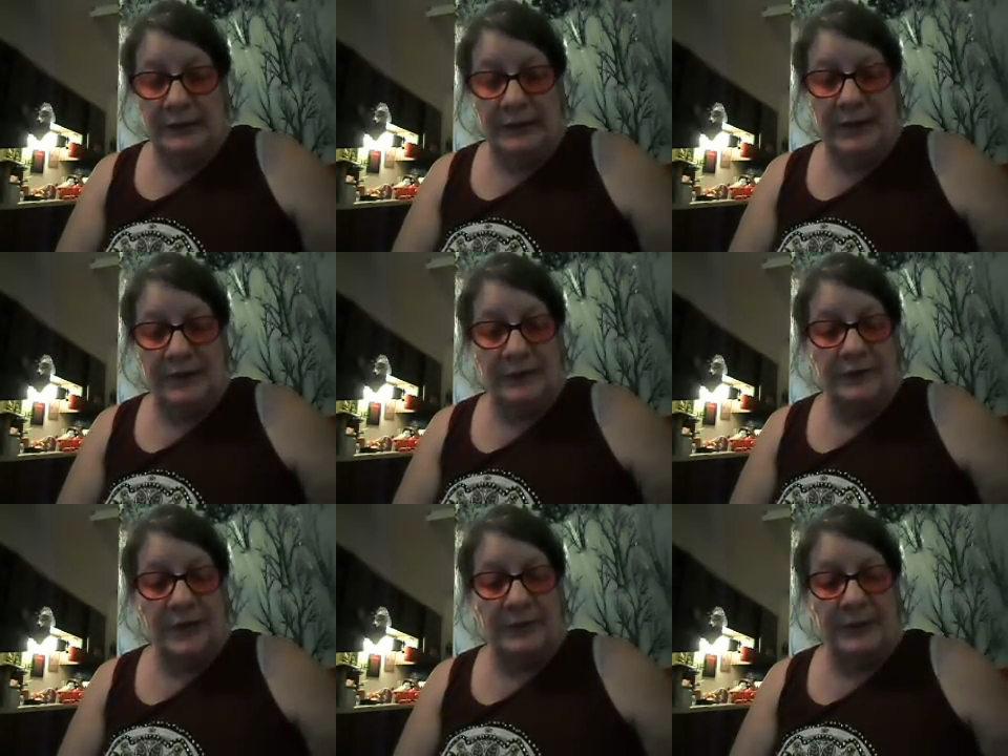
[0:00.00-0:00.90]
It's
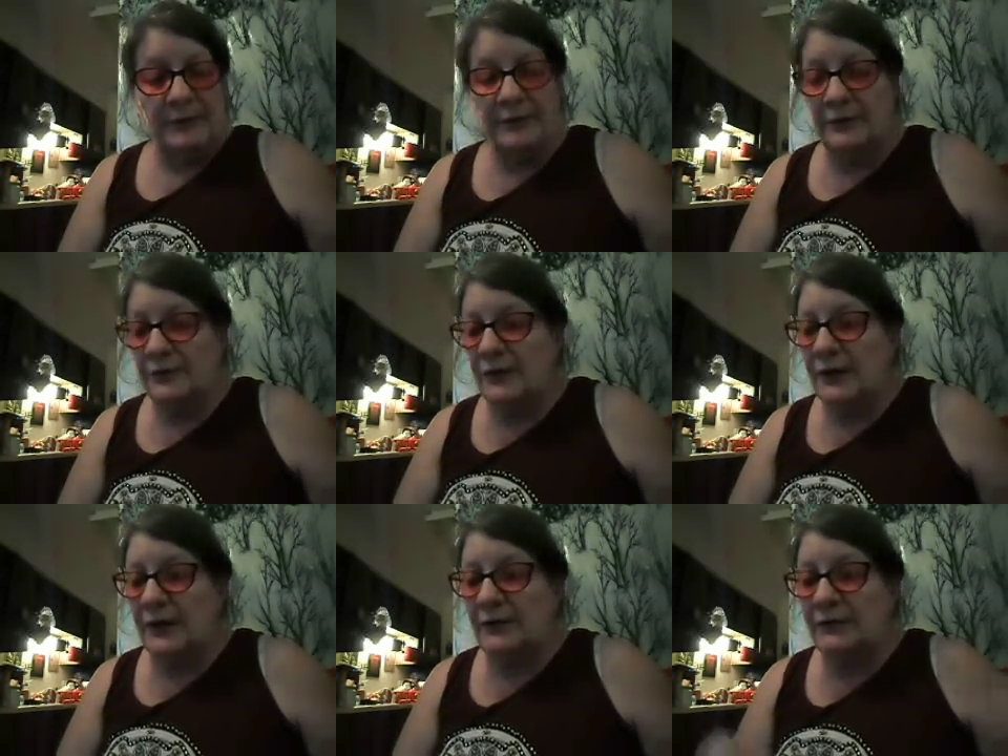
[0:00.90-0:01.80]
with Shopping on
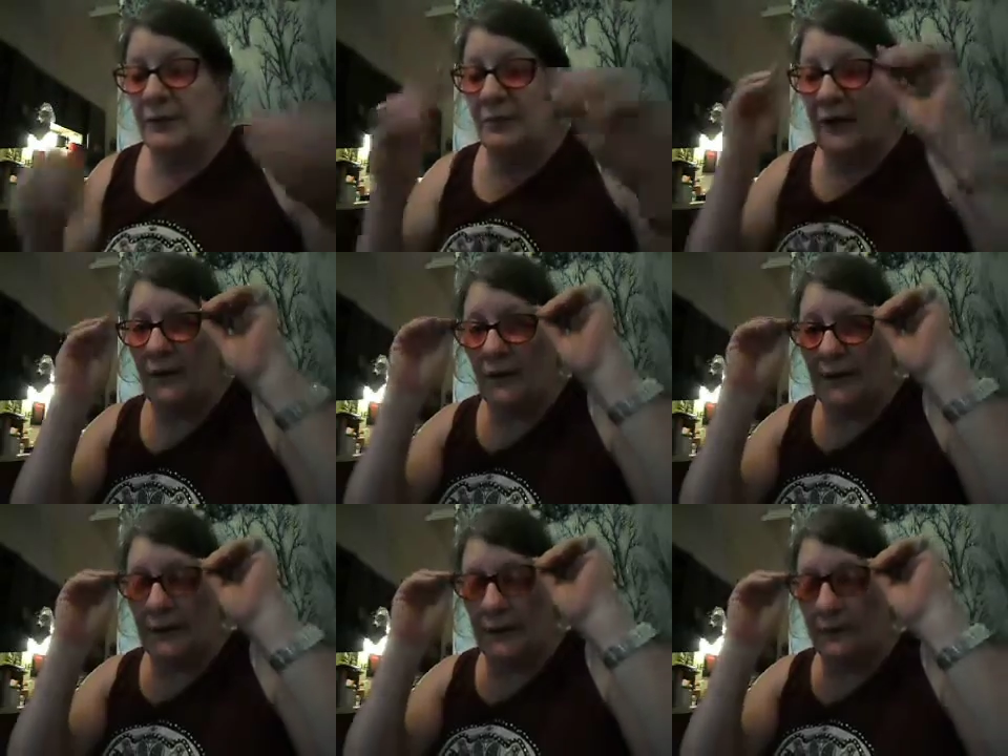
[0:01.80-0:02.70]
Shoestrings. I'm back
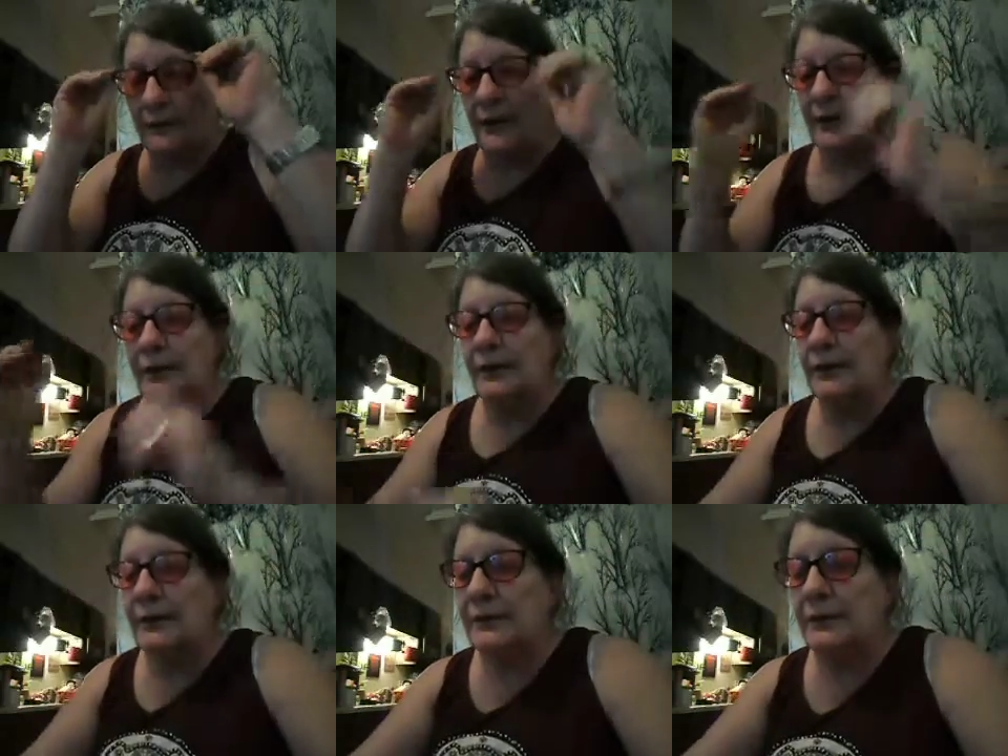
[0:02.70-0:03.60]
with another Hollar
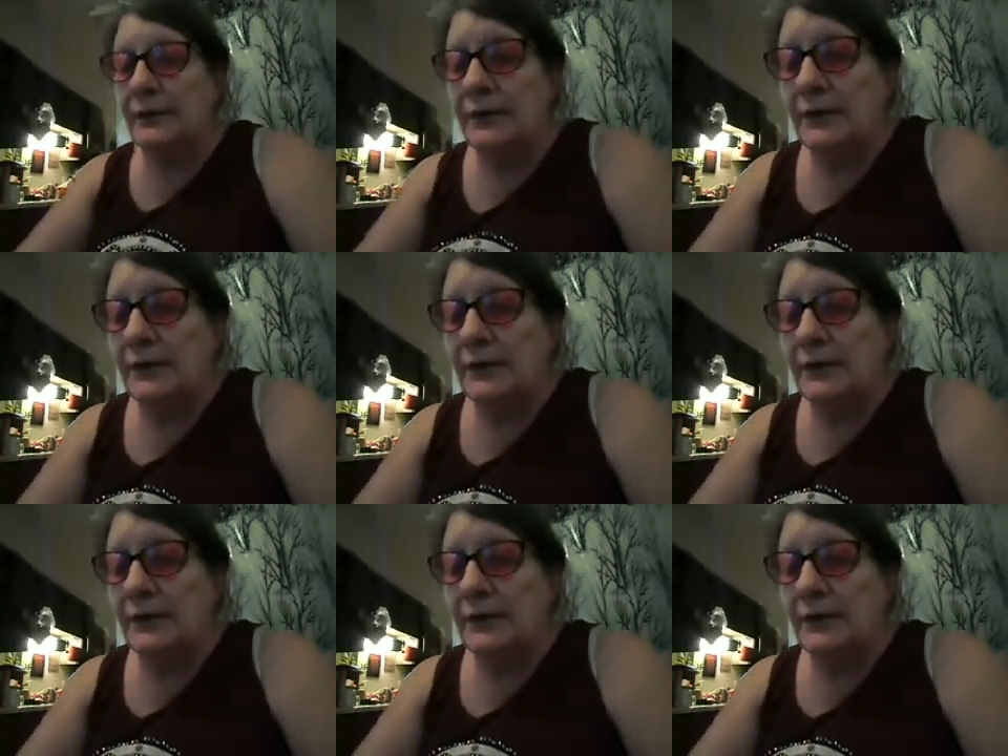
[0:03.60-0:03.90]
haul.